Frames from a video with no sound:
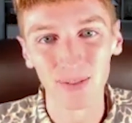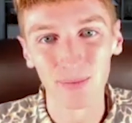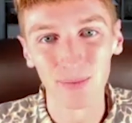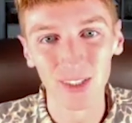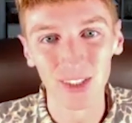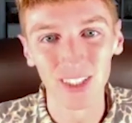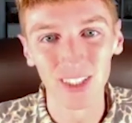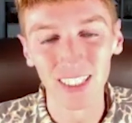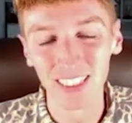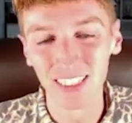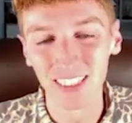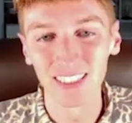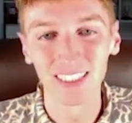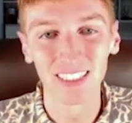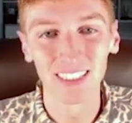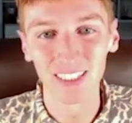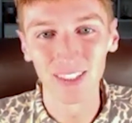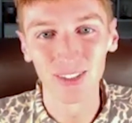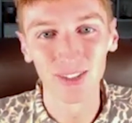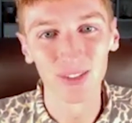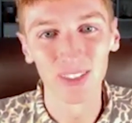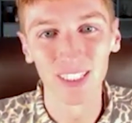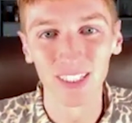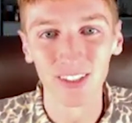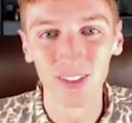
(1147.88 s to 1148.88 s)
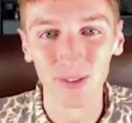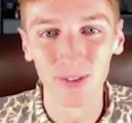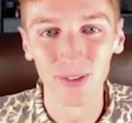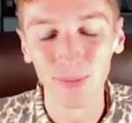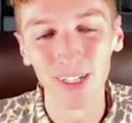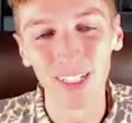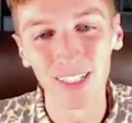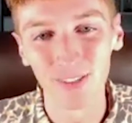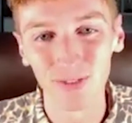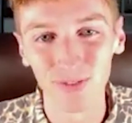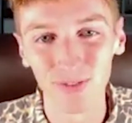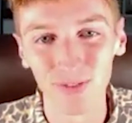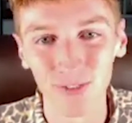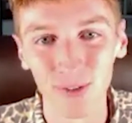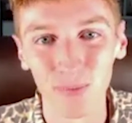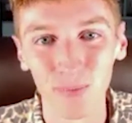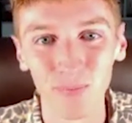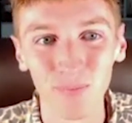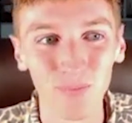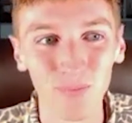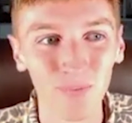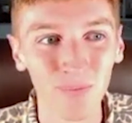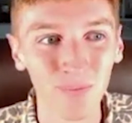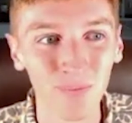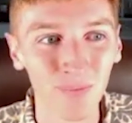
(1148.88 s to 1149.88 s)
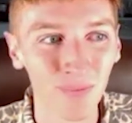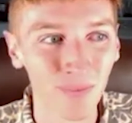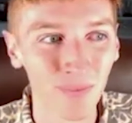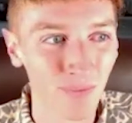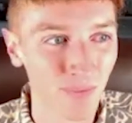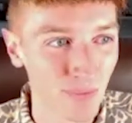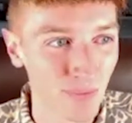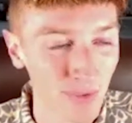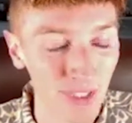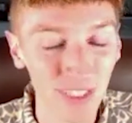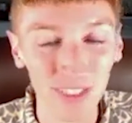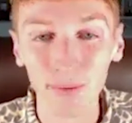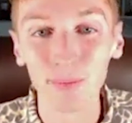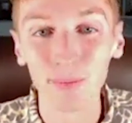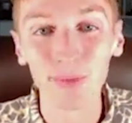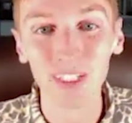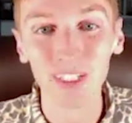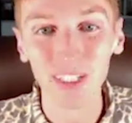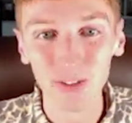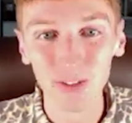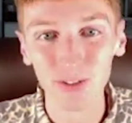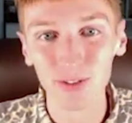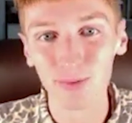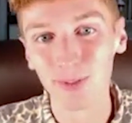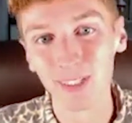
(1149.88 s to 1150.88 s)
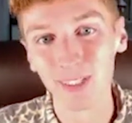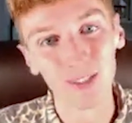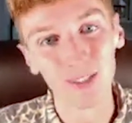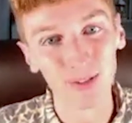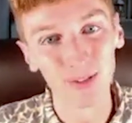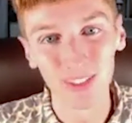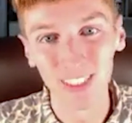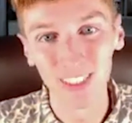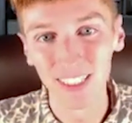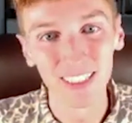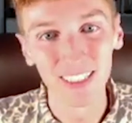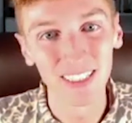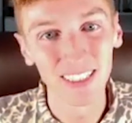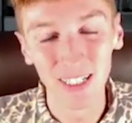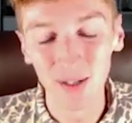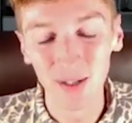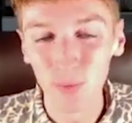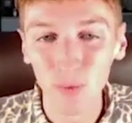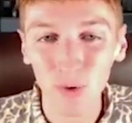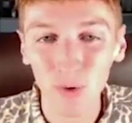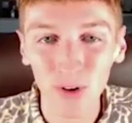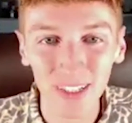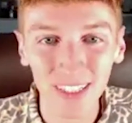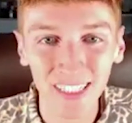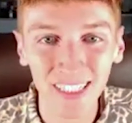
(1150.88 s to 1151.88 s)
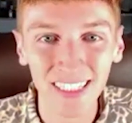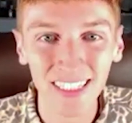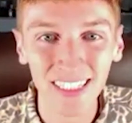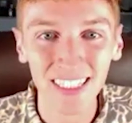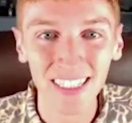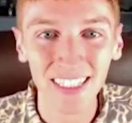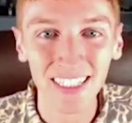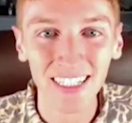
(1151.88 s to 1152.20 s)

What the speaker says: machine, it's like you said, you're buying from somebody who's been using the same one.